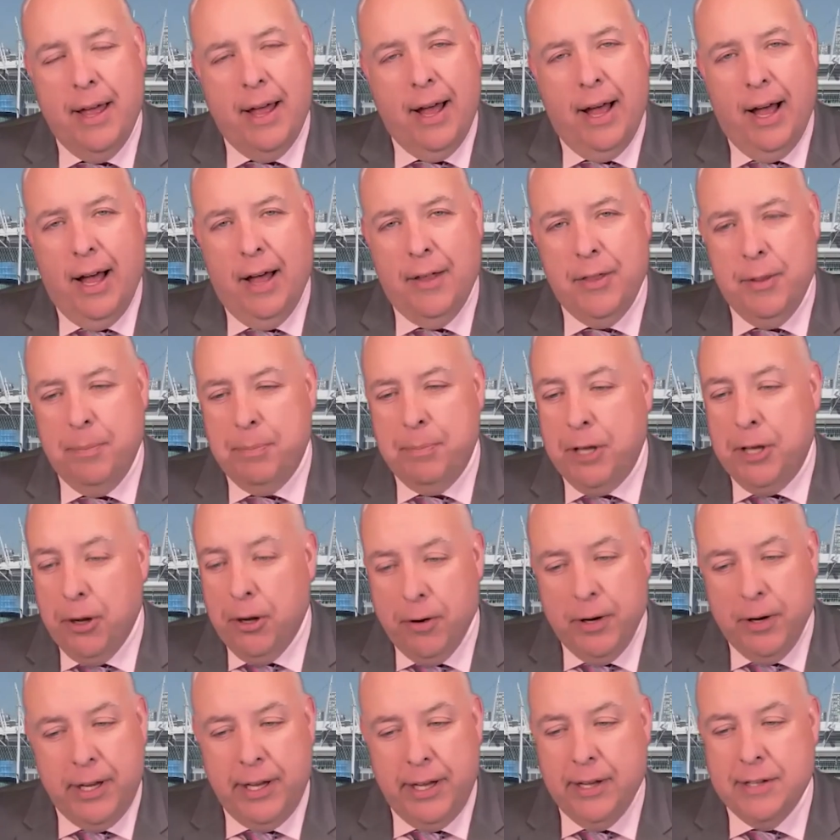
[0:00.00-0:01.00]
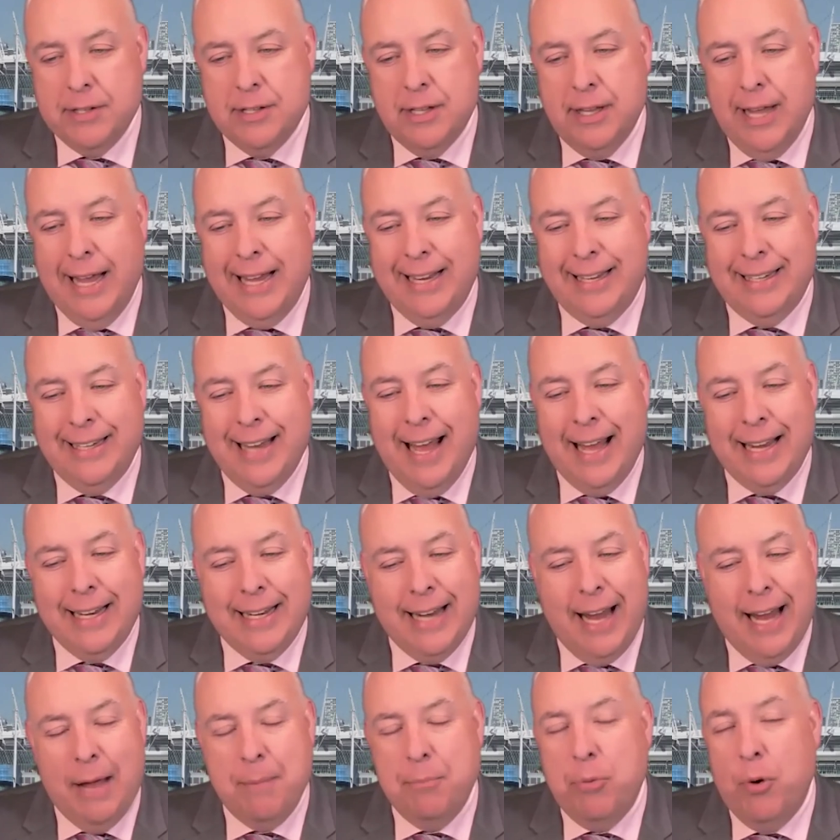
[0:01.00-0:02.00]
Uh, the purity is like
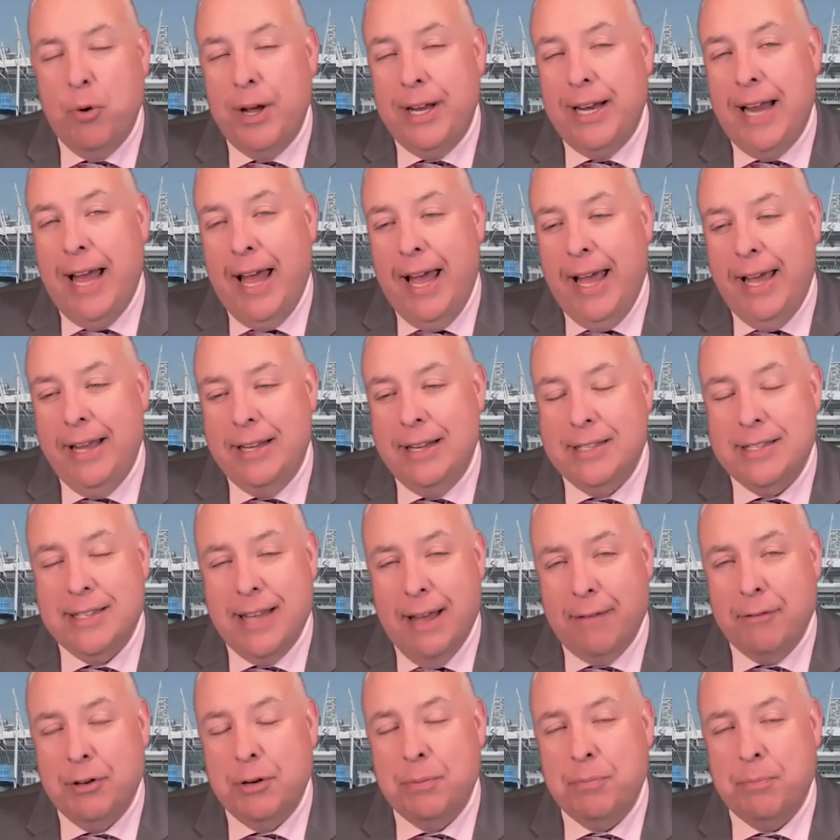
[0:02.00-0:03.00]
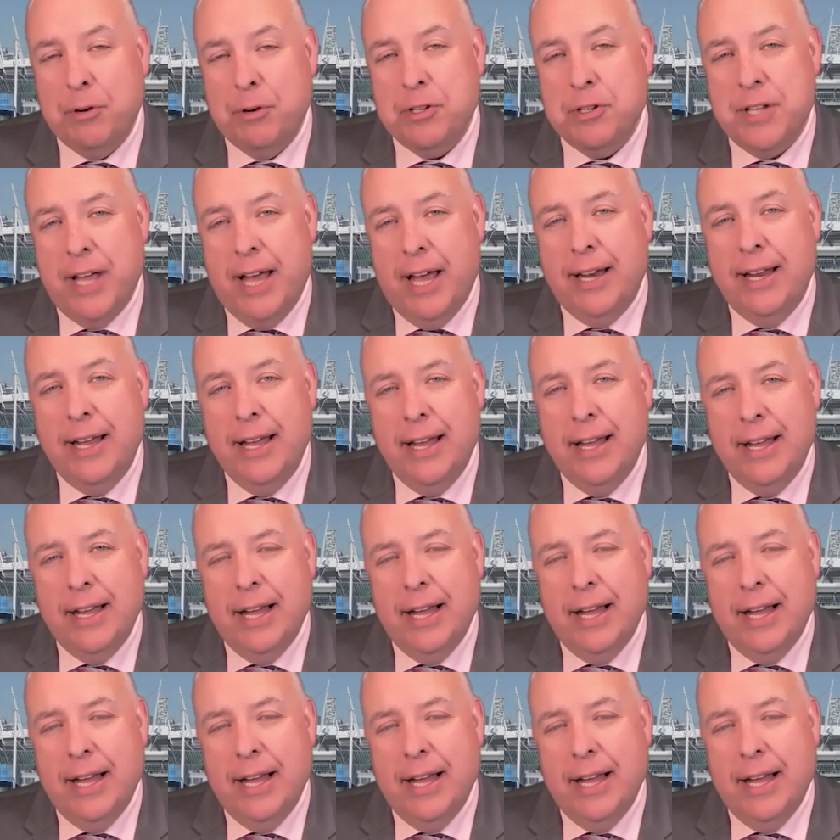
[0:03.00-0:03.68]
99.87 percent.